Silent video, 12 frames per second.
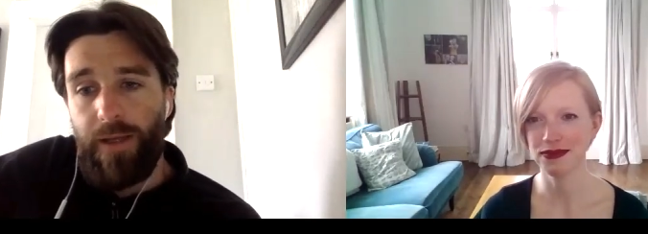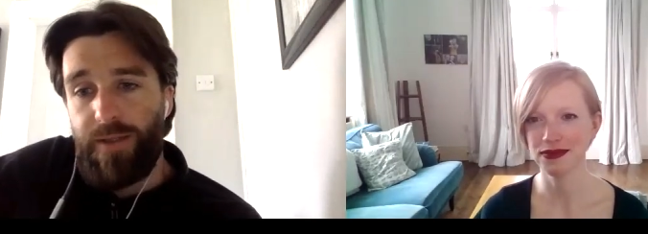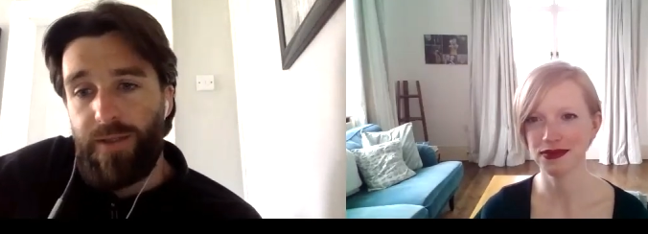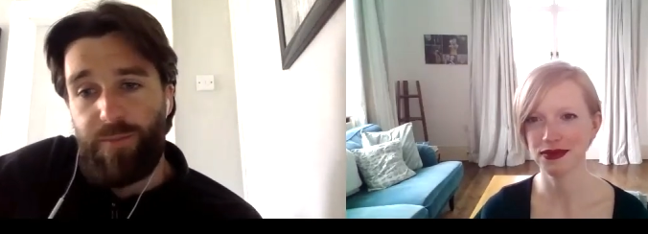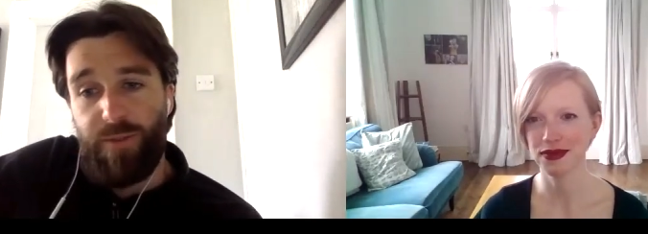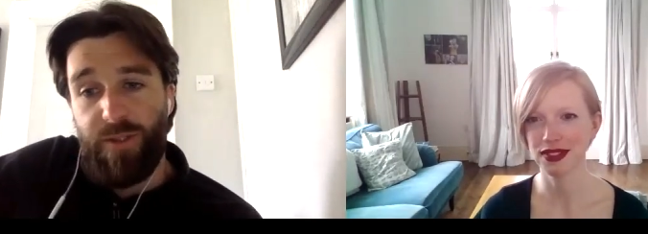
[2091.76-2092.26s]
Speaker 1: it's
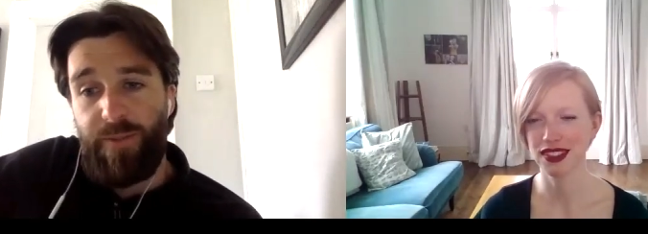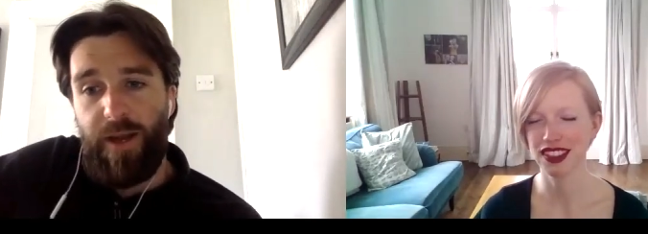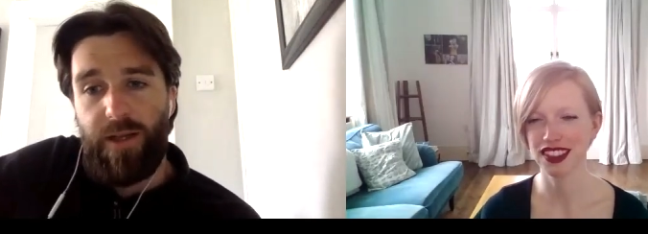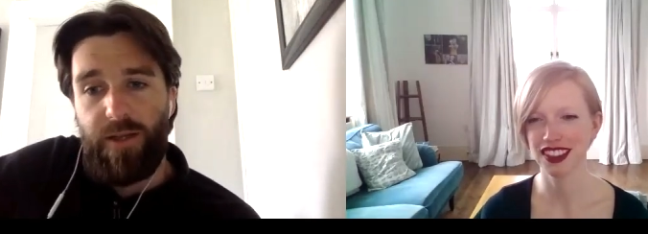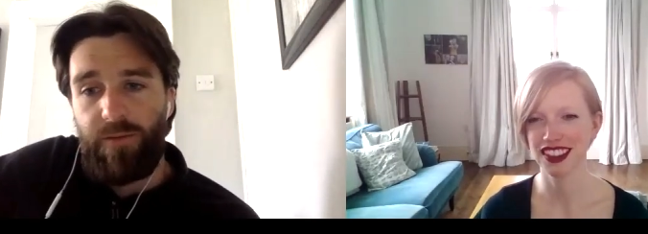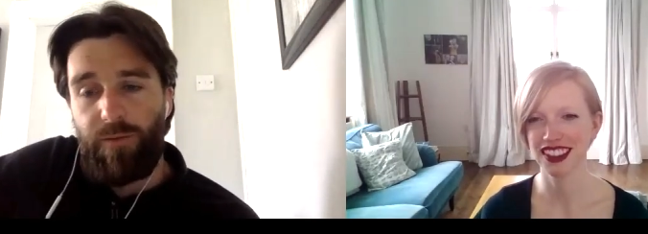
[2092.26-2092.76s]
the
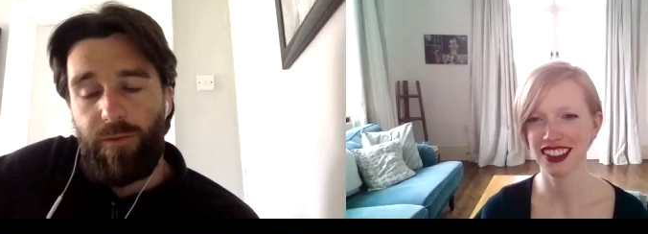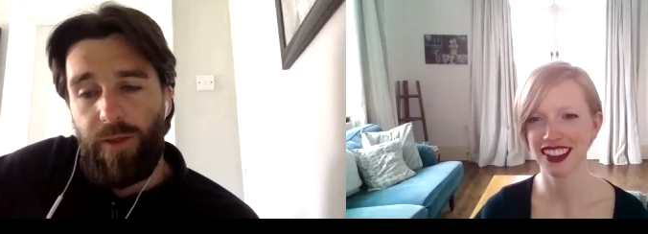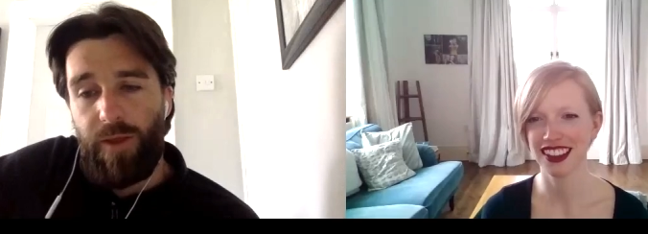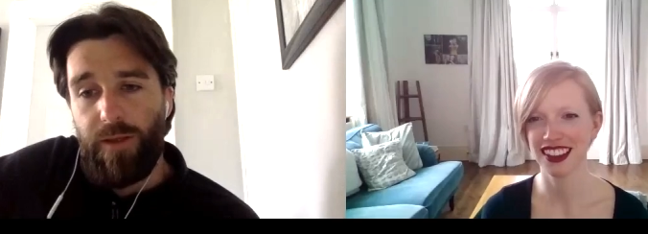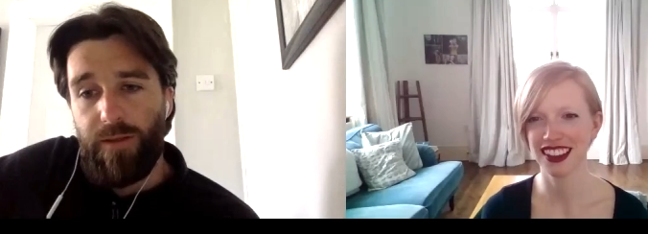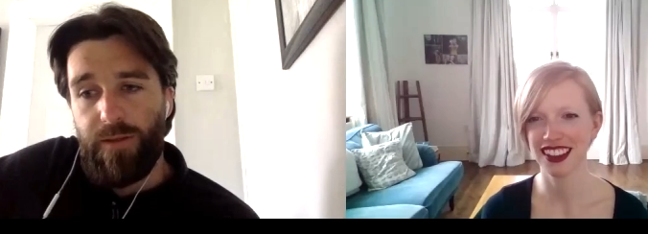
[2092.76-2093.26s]
perspective of
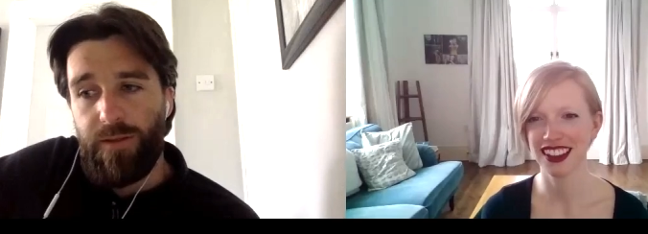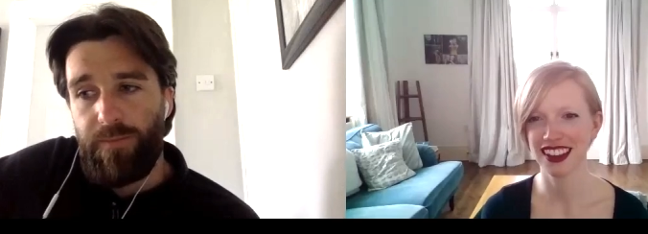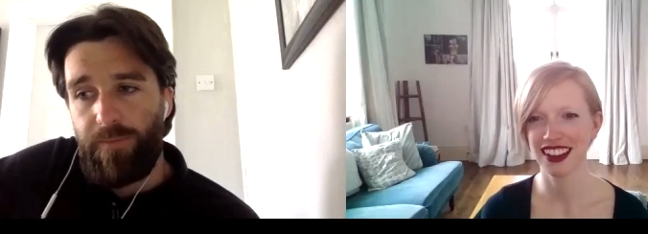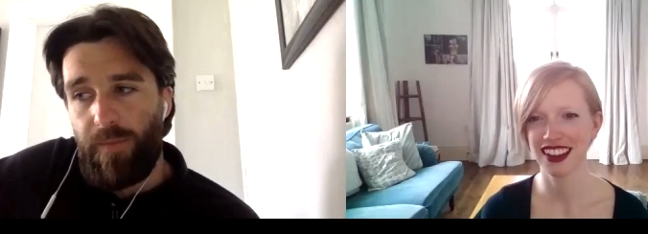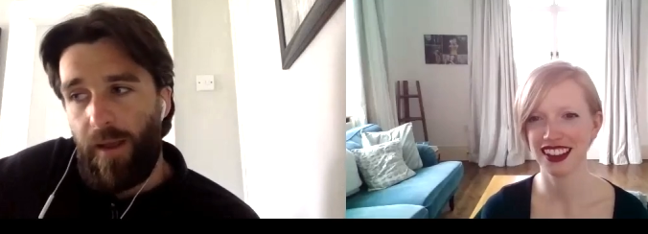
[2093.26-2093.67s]
things.